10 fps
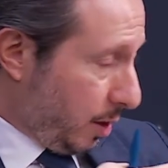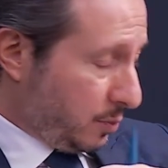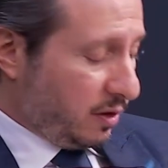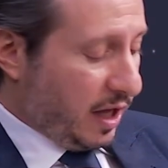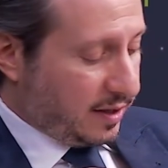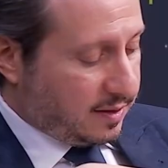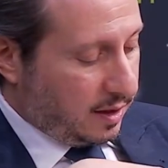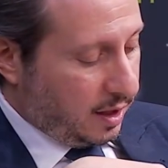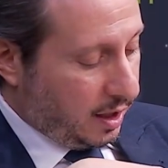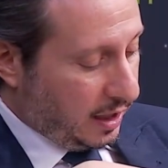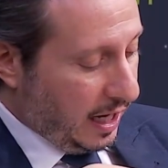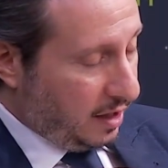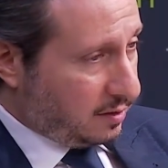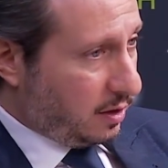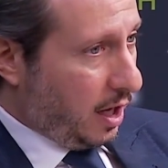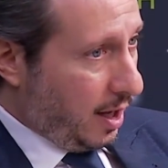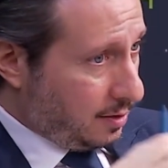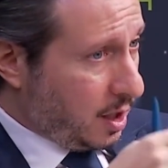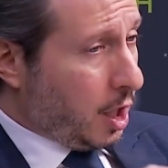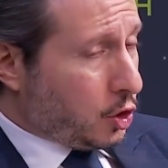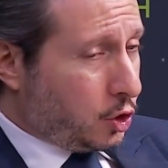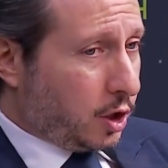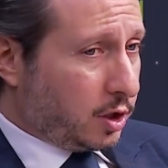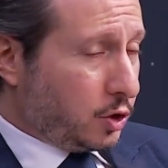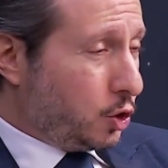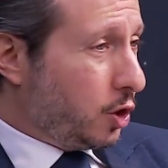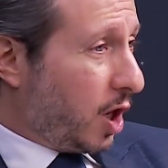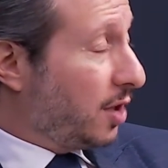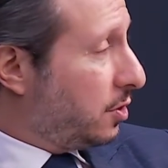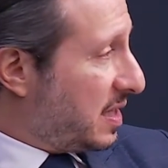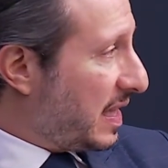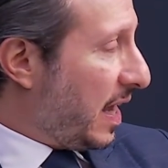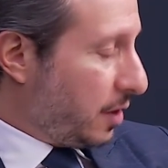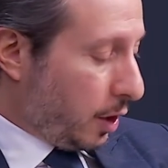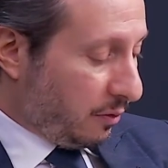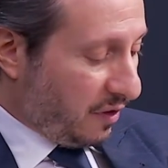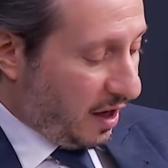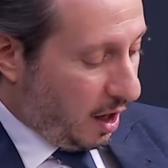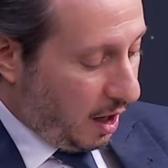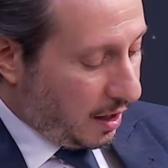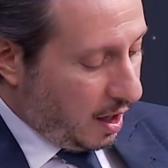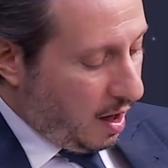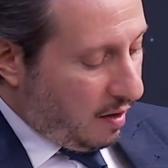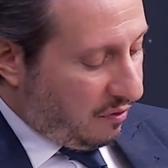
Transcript: We'll come to that uh, later and to to your understanding of AI.